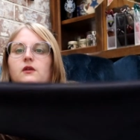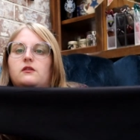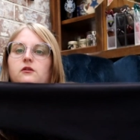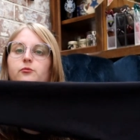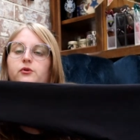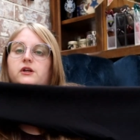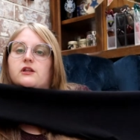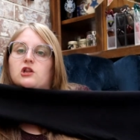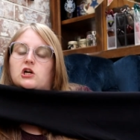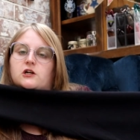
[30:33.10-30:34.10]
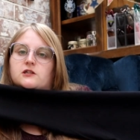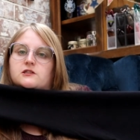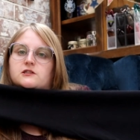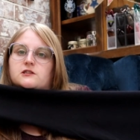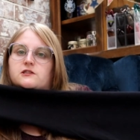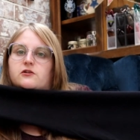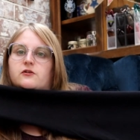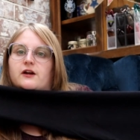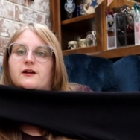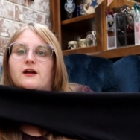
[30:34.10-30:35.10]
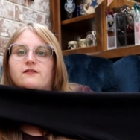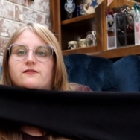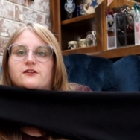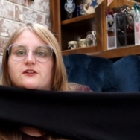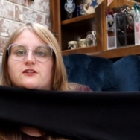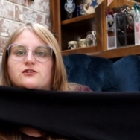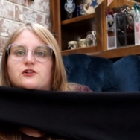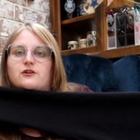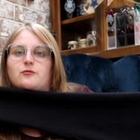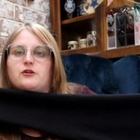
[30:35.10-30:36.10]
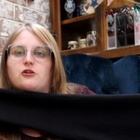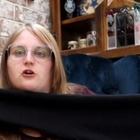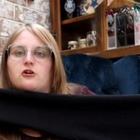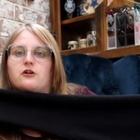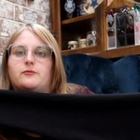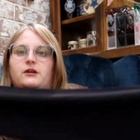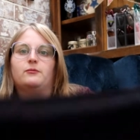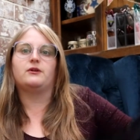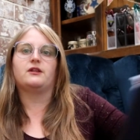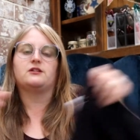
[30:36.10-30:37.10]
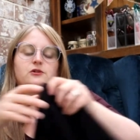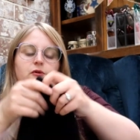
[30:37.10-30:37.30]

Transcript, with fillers: And they're pretty long, so I have a feeling these are going to be long on me, but that's